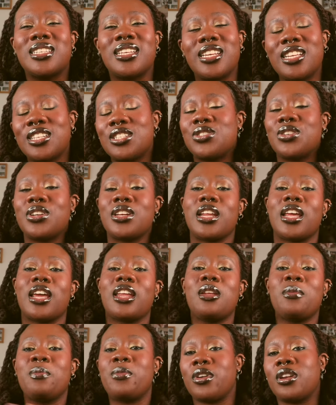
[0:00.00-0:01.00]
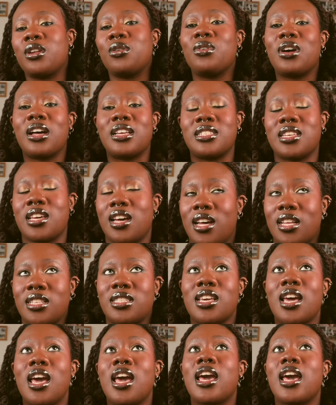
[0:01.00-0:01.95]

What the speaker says: literally anybody who has a heart,